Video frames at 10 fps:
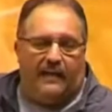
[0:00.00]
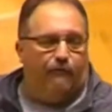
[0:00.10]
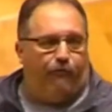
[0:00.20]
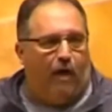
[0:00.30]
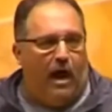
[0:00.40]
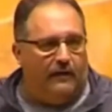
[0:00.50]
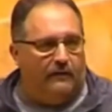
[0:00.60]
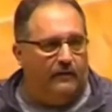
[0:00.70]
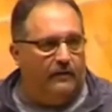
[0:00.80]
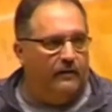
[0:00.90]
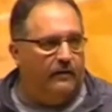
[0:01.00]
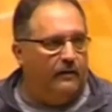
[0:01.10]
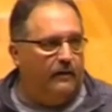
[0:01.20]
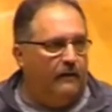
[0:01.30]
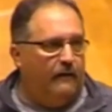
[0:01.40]
front.
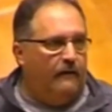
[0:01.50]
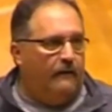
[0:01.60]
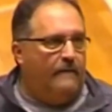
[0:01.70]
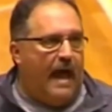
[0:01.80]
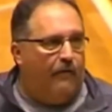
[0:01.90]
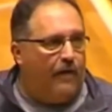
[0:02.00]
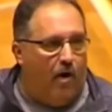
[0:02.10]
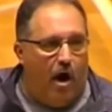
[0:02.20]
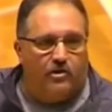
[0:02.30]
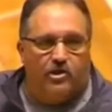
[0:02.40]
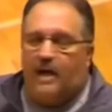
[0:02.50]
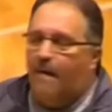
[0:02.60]
Now, there are some